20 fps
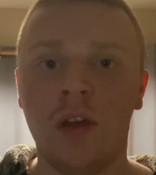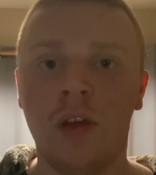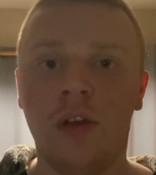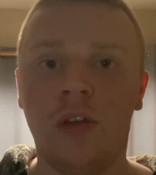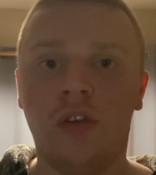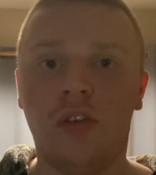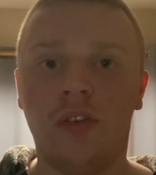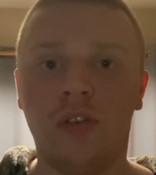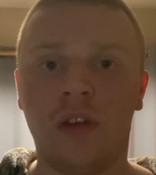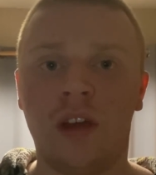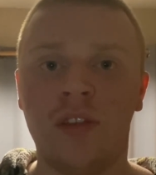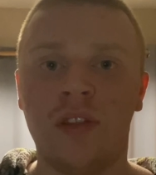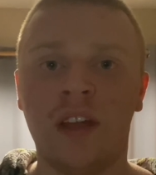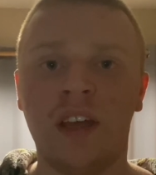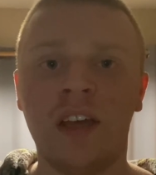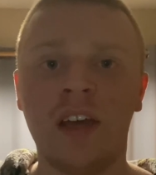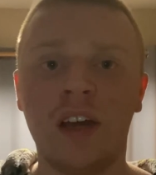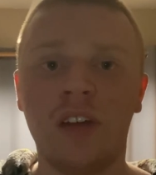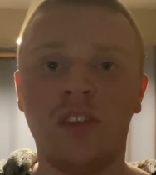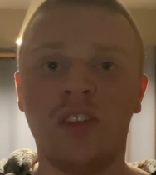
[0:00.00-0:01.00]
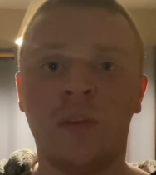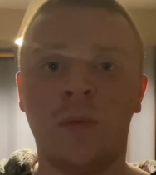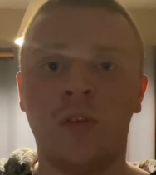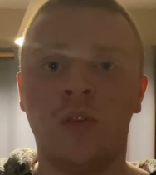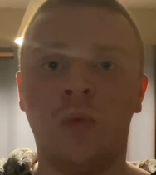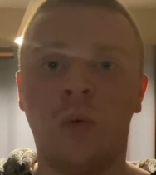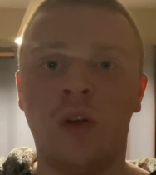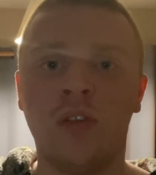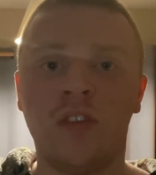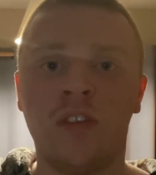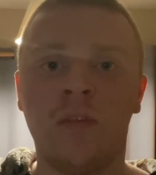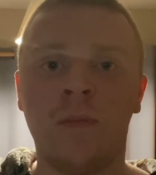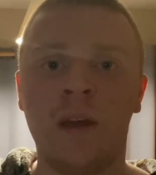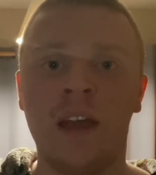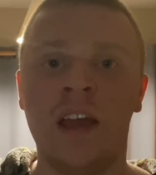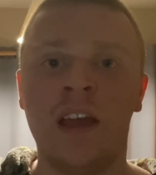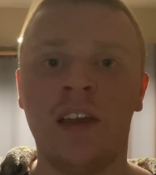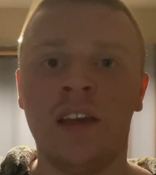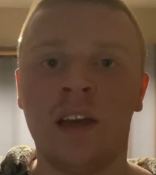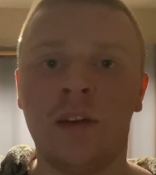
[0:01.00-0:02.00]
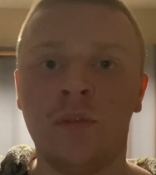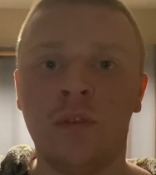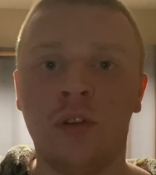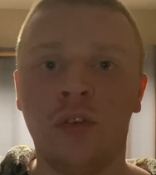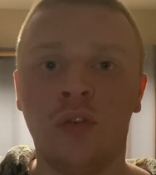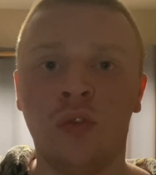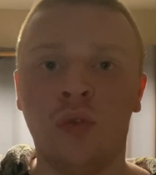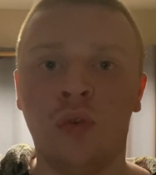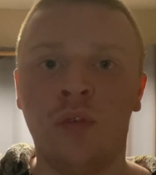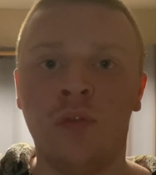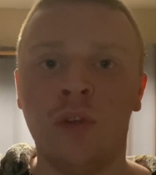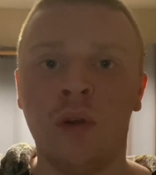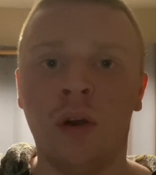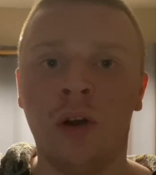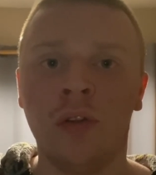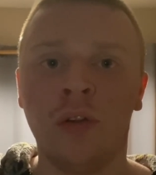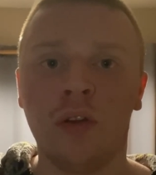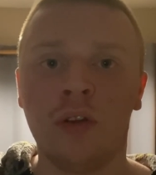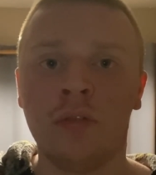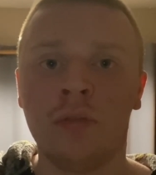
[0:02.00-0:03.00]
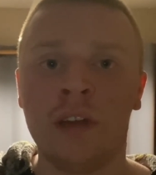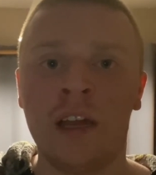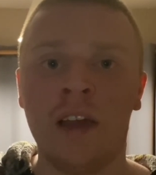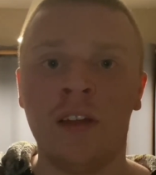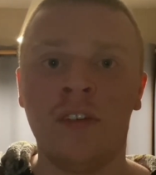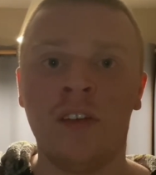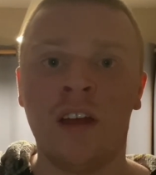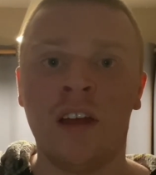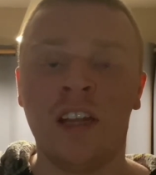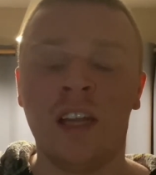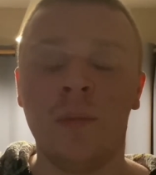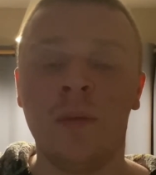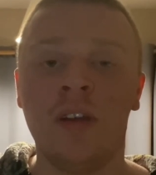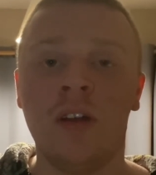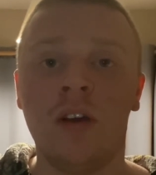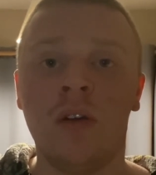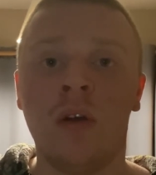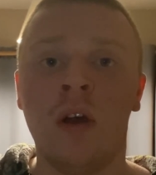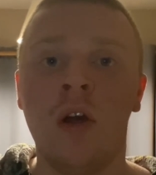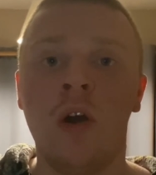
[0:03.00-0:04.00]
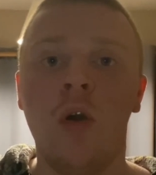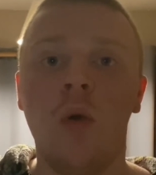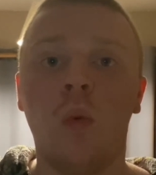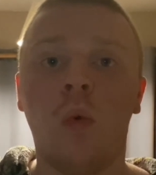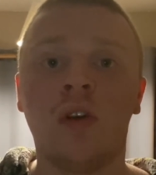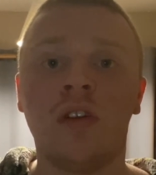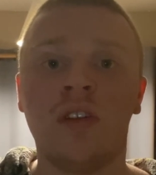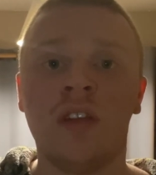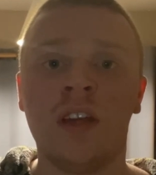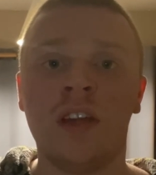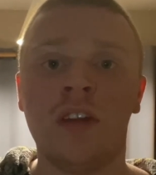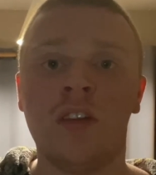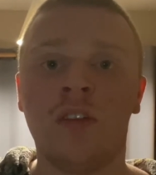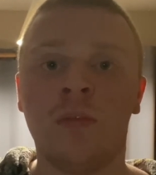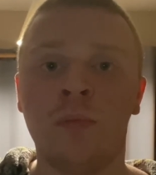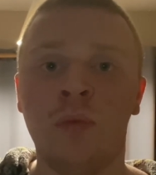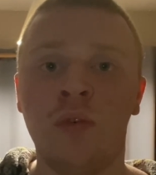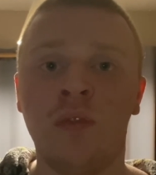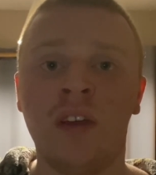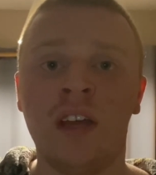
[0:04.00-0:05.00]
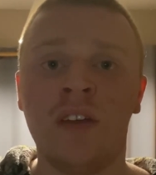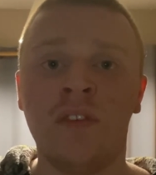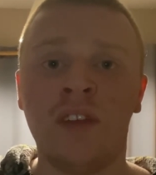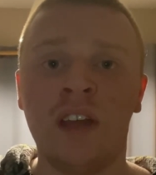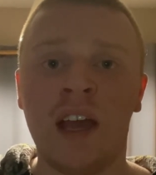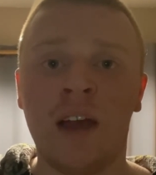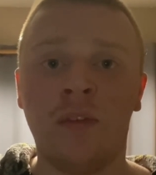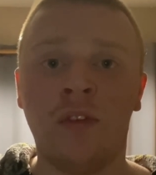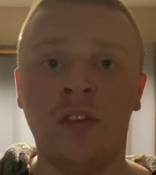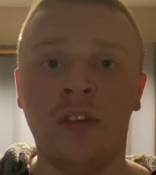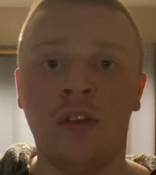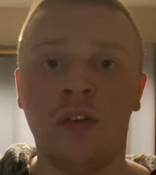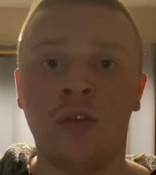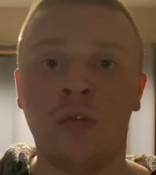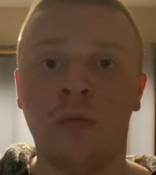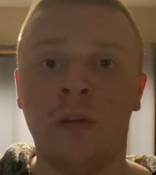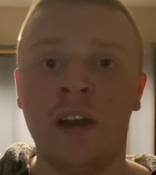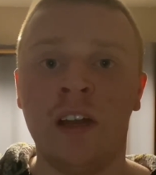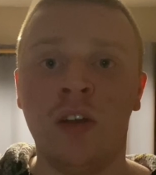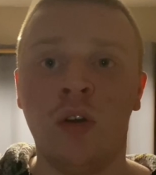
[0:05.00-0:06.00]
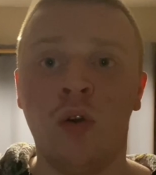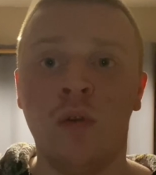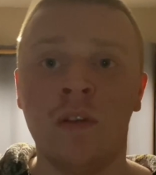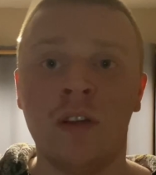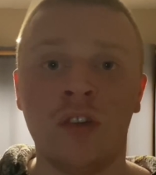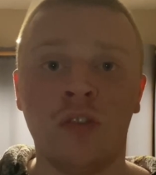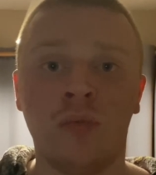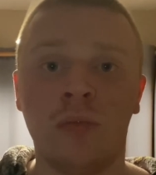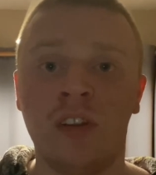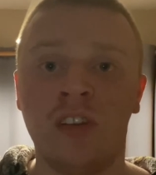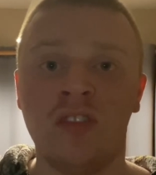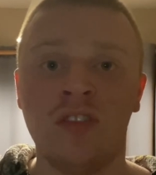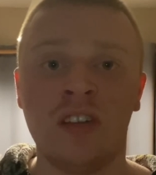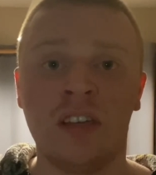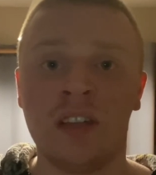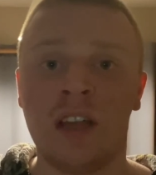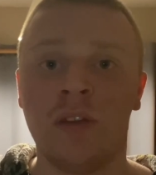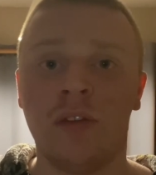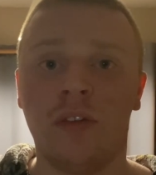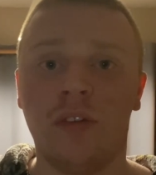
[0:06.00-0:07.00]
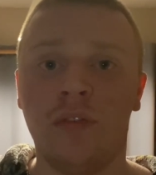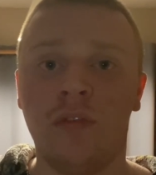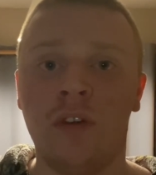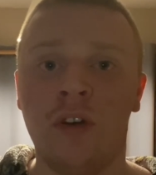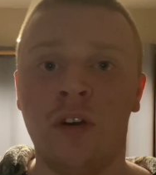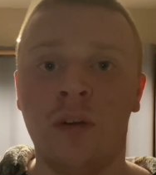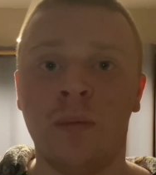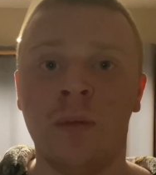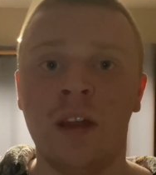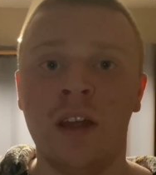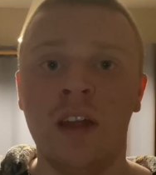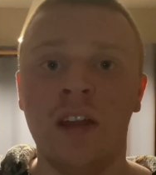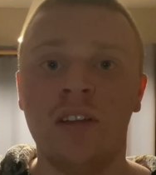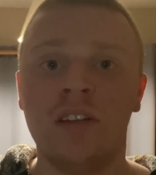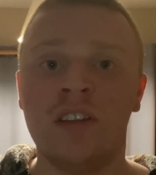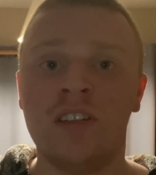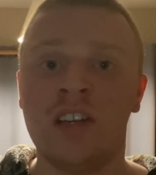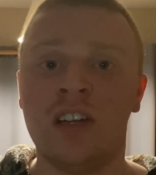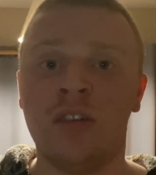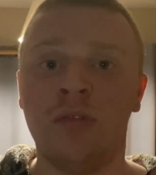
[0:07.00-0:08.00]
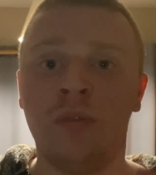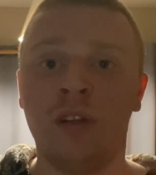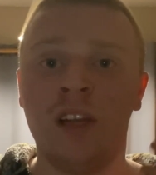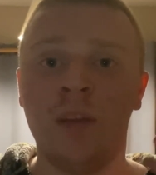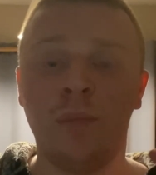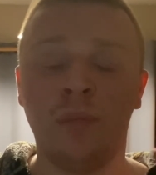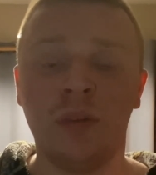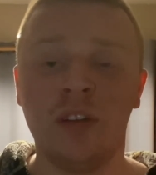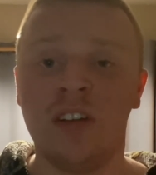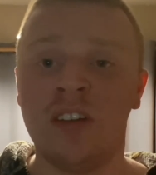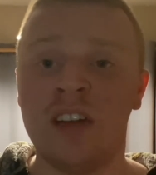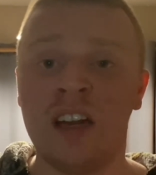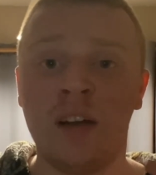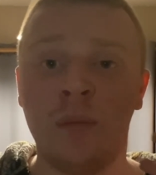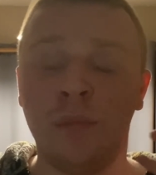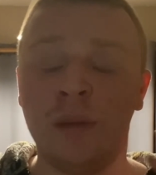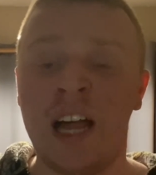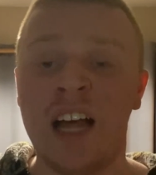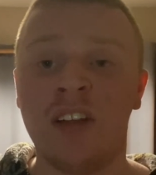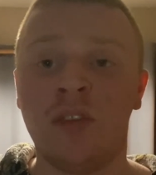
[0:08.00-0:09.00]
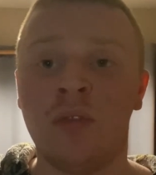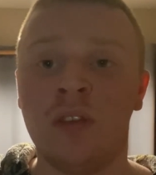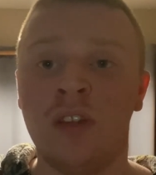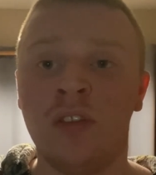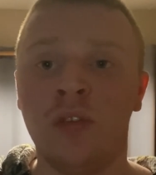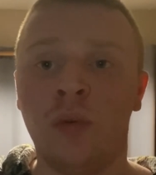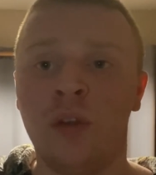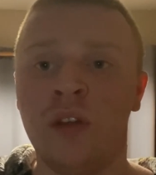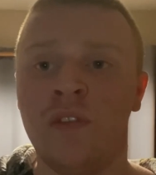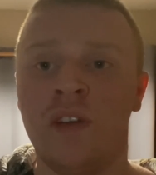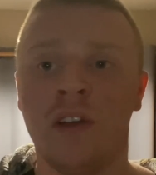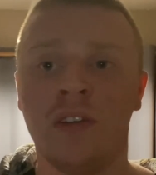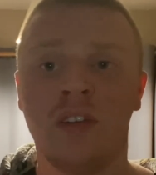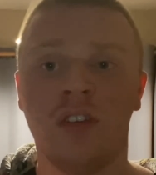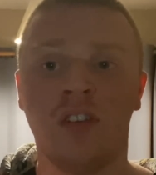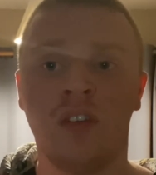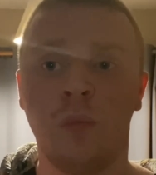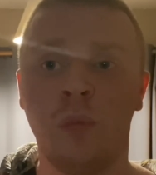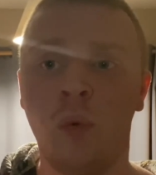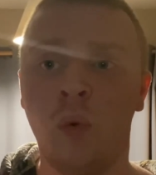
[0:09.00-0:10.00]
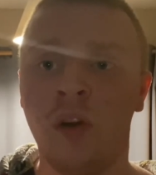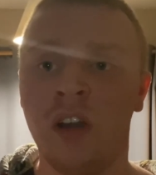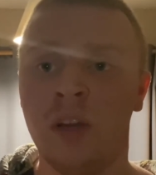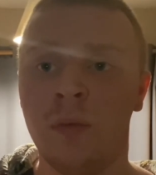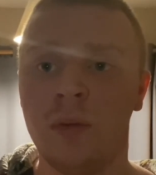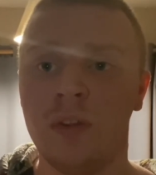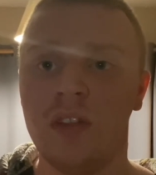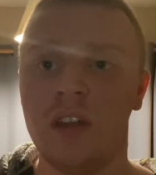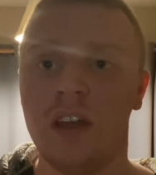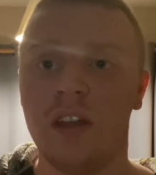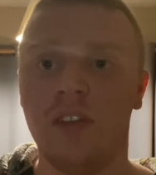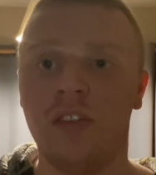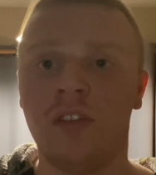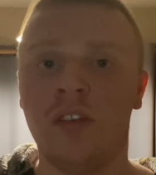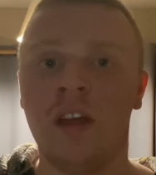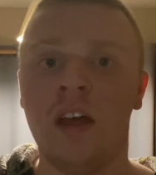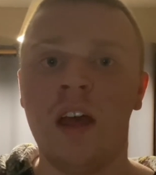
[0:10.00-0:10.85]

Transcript: So yeah, thank you guys so much for watching for my AK After I Saw review on the creator. And let me know what you think of this movie if you have seen this already, or if you just recently checked out this film. Did you have a blast with this, or were you very disappointed with this?